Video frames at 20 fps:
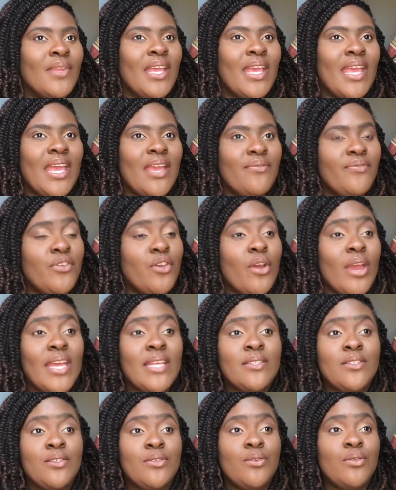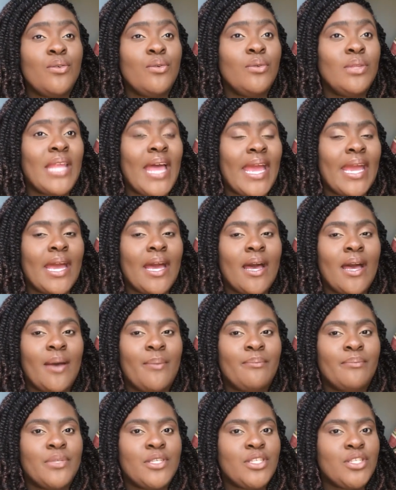if you're into like
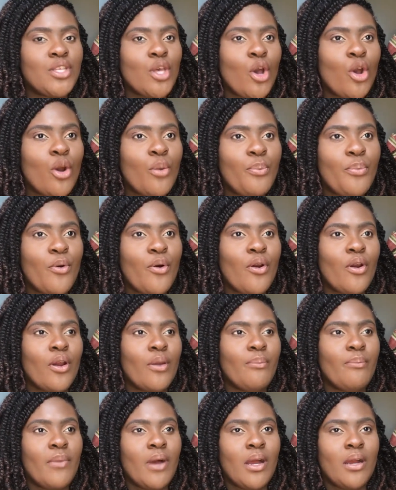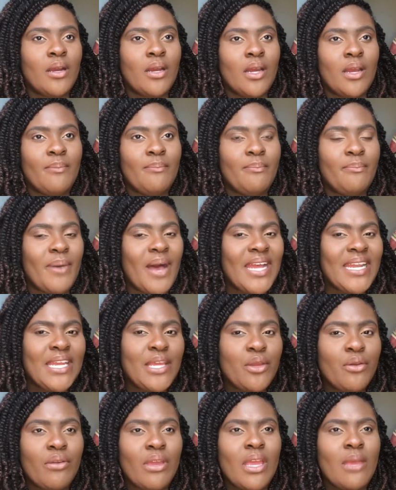soap or body
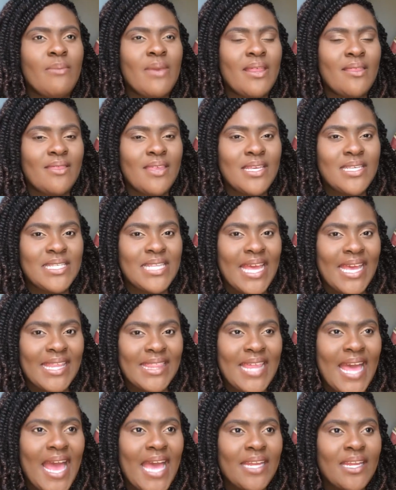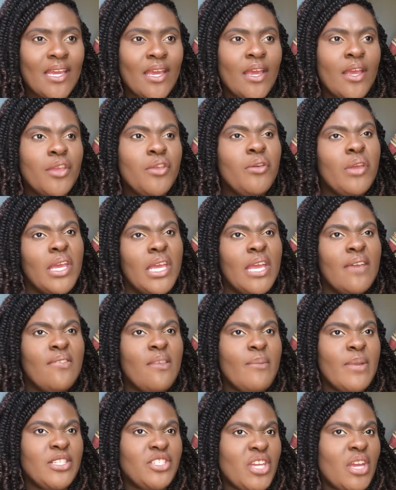cream and things like that, you can give
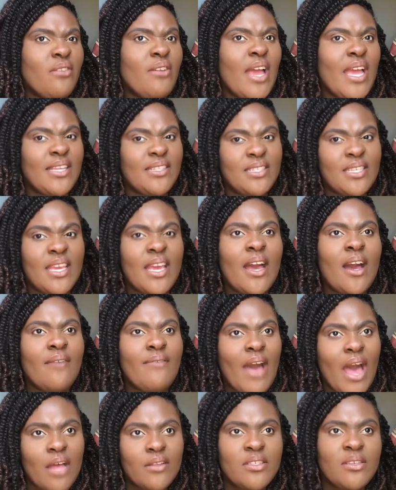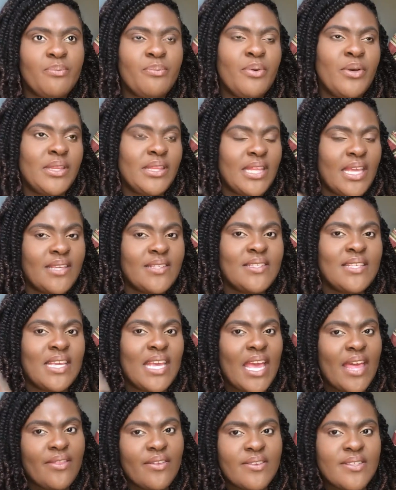them a general idea of how to put things
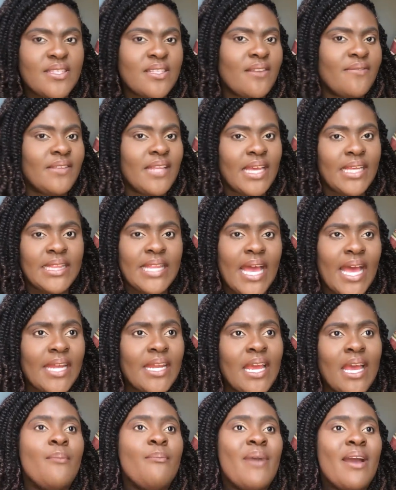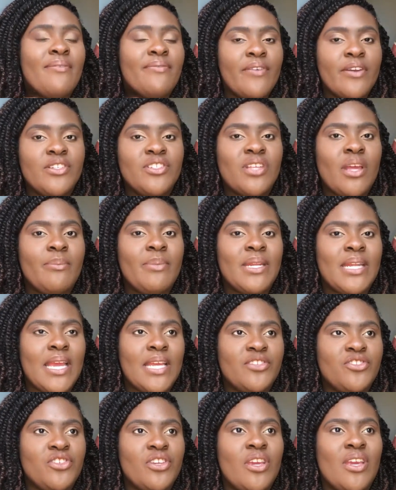together and stuff like that. My first job in
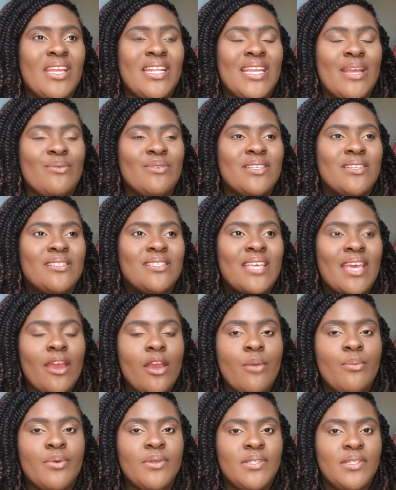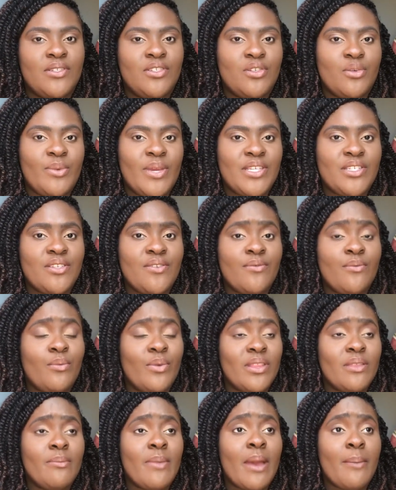Nigeria, there was a terrible situation
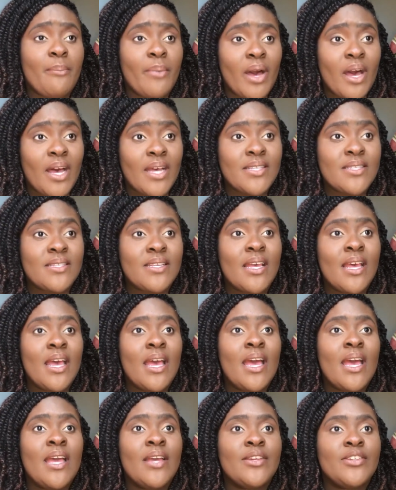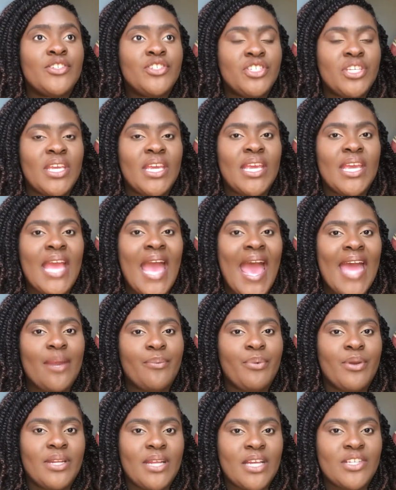with my boss. She had a
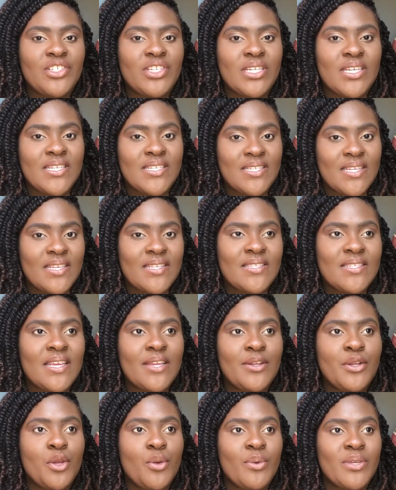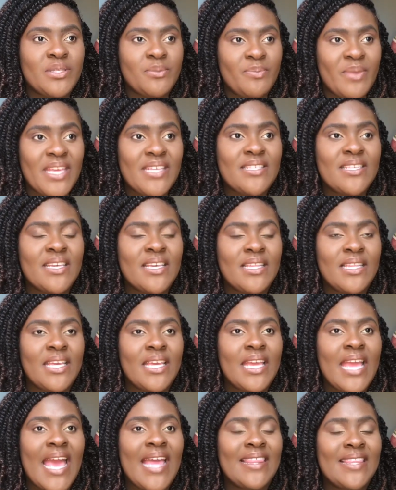production assistant who was
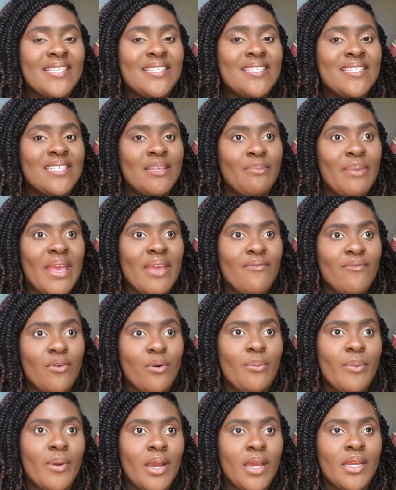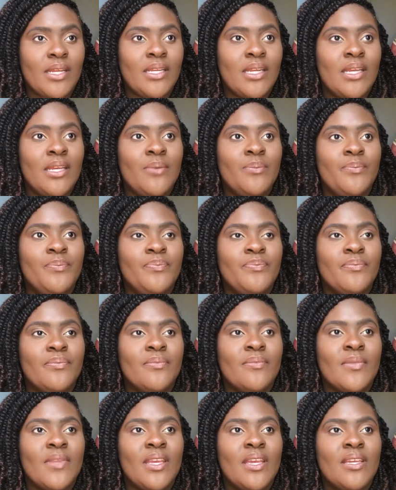basically, and this is the painful part,
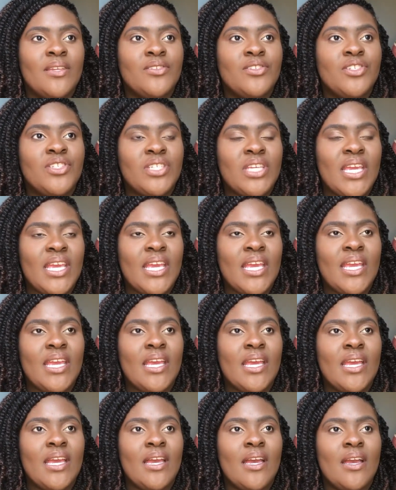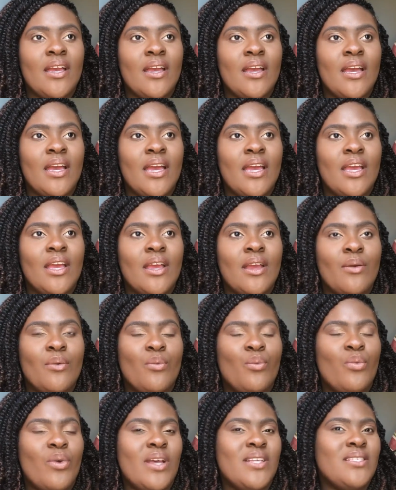she
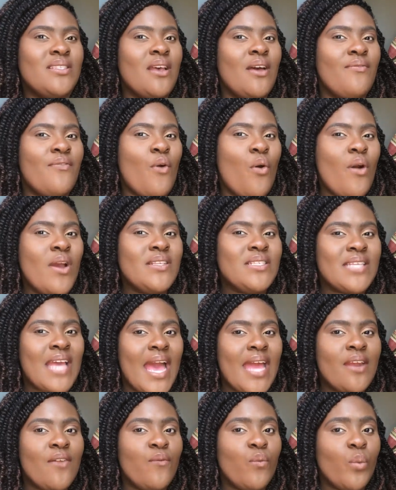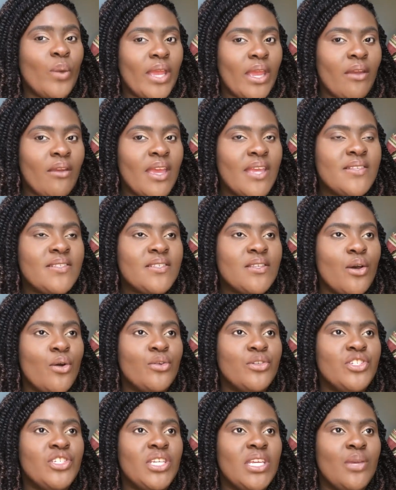was of course kind of weary, so
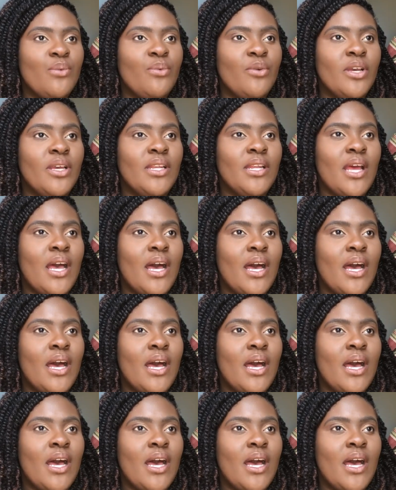she would